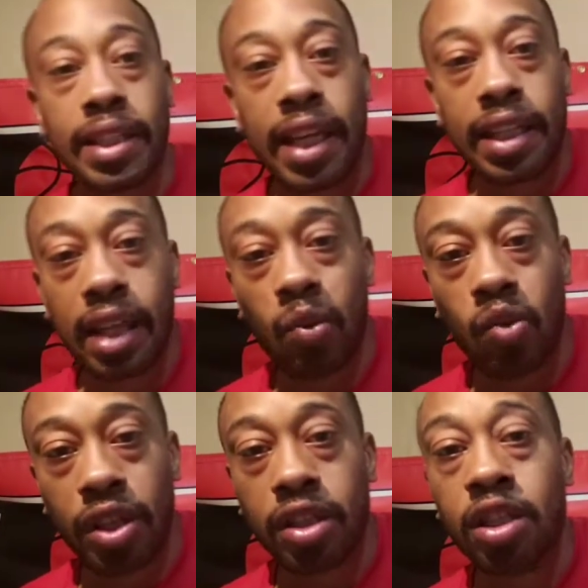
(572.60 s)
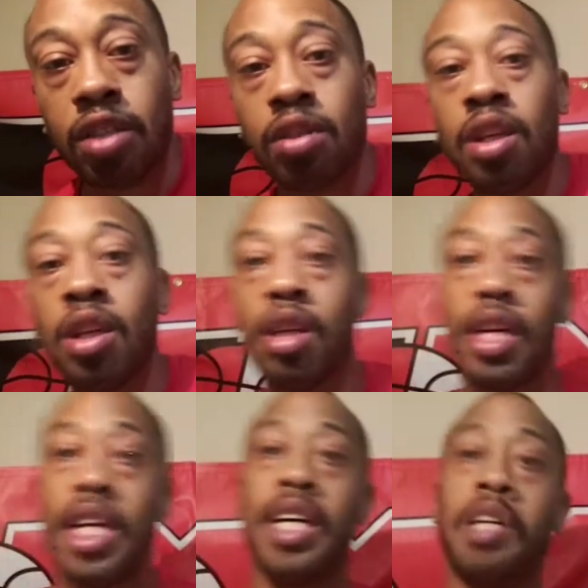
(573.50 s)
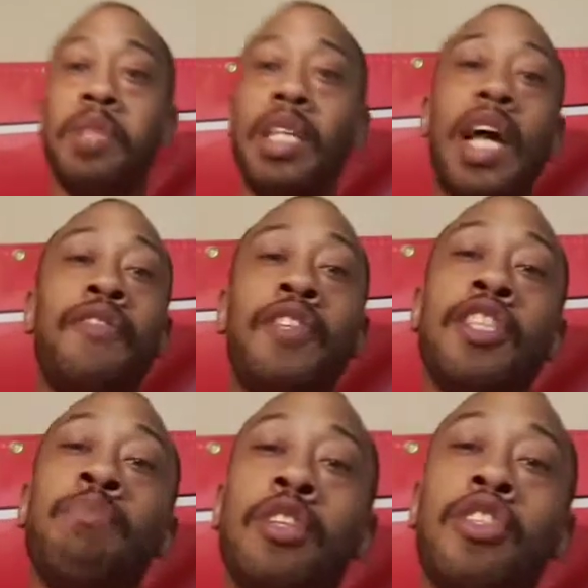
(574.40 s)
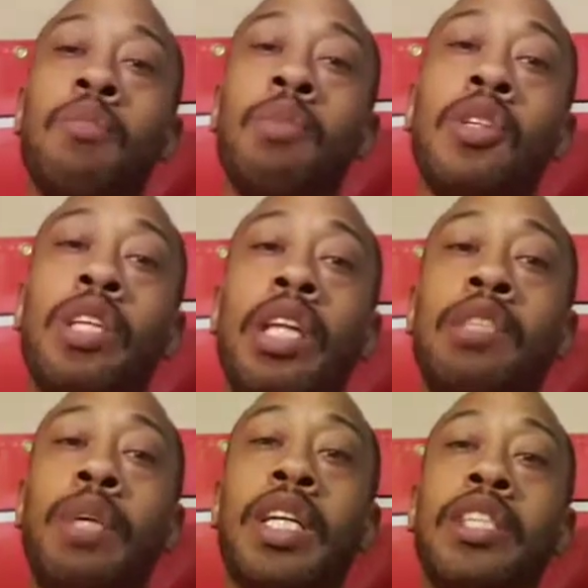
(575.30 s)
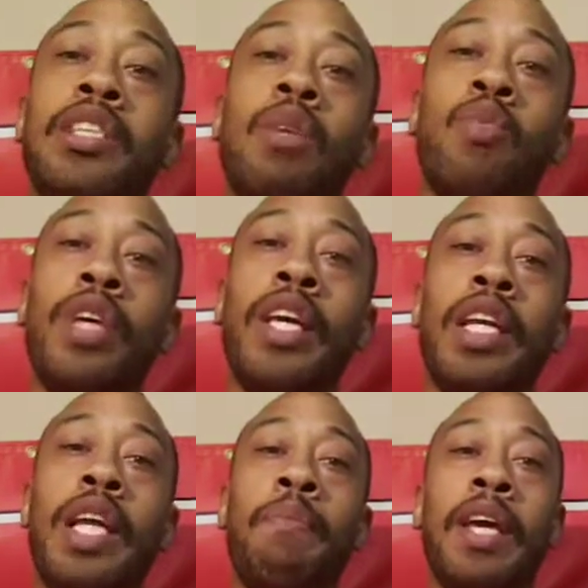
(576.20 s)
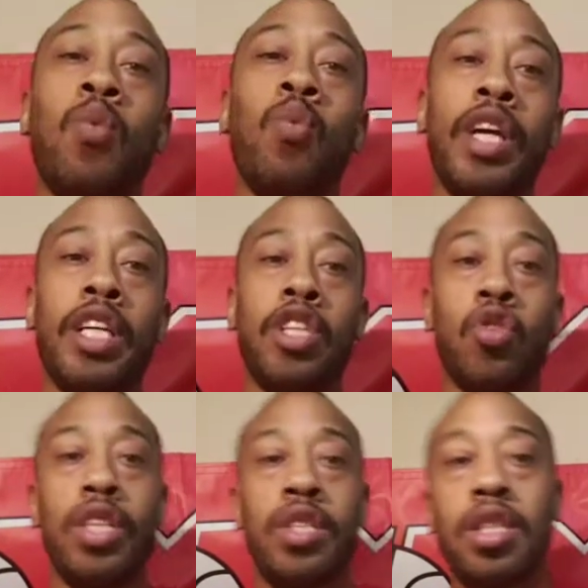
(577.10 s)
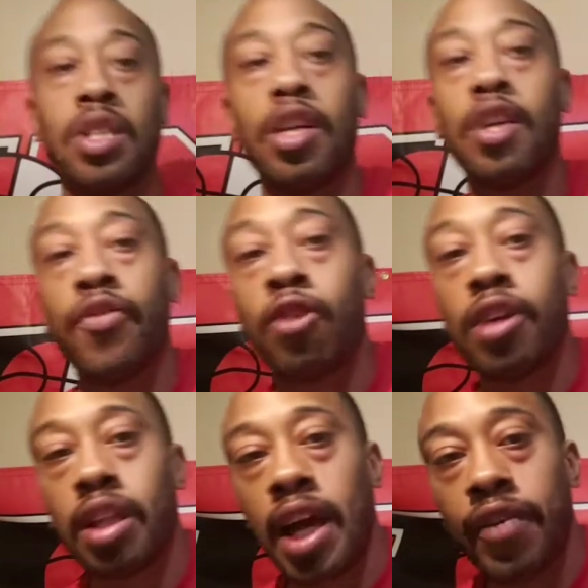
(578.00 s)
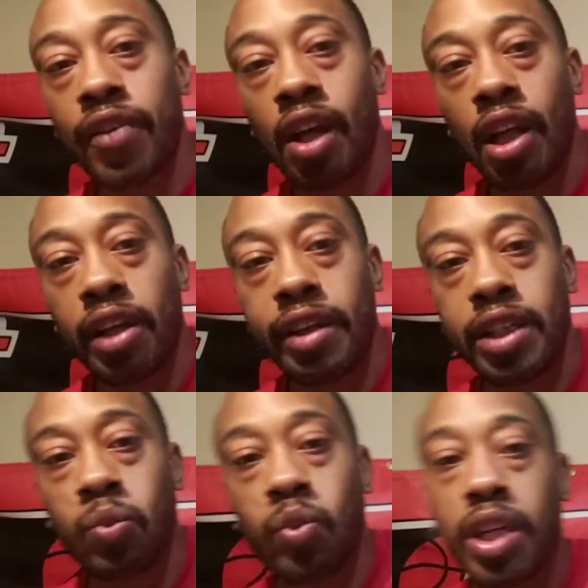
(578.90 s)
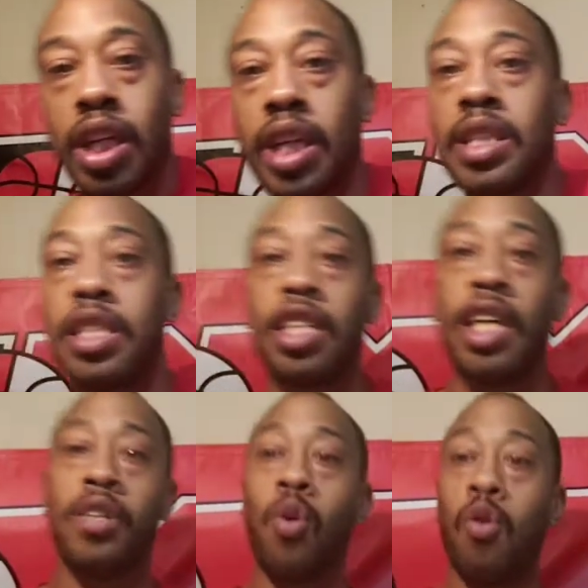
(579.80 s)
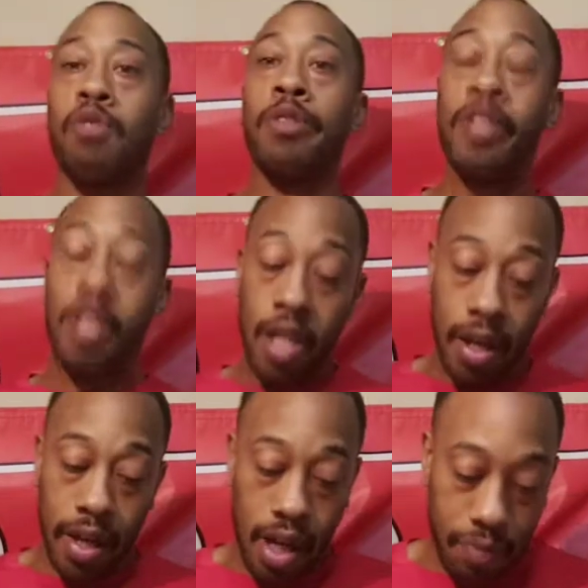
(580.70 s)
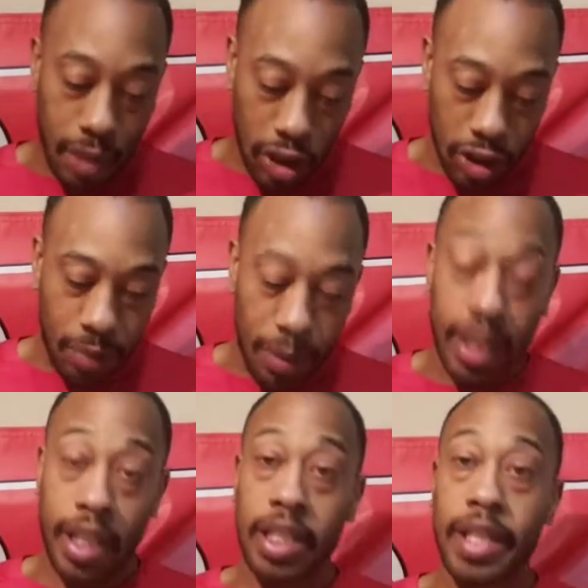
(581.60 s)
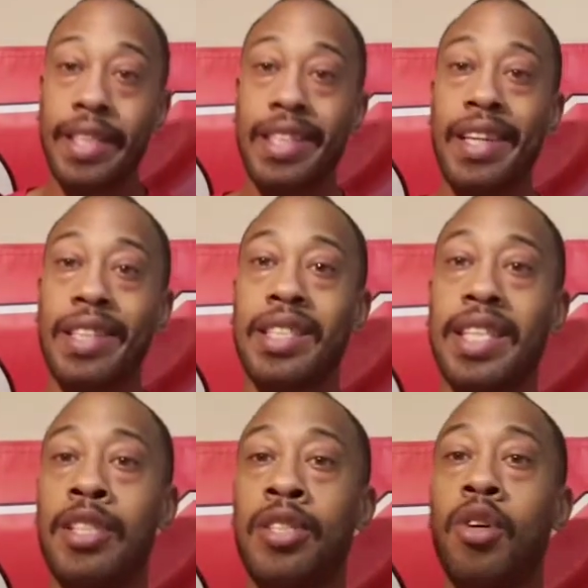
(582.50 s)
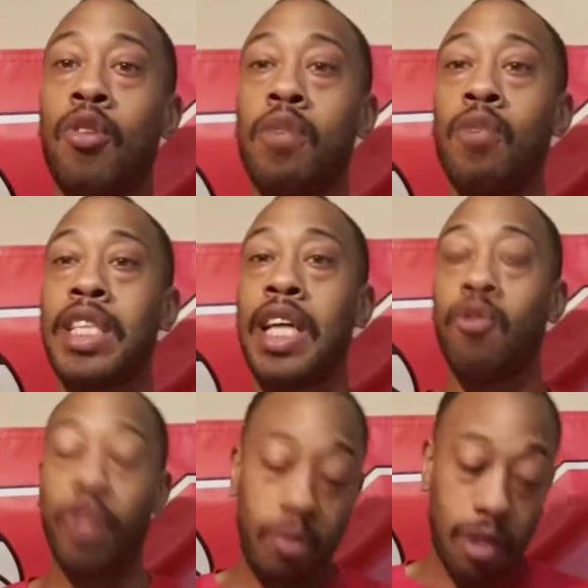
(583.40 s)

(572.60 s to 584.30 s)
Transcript: they want to do. Their life is just miserable, and it's because they're wicked. They make wicked choices, and therefore their life is what it is. It's horrible. But ultimately, it's they're sowing what they reap.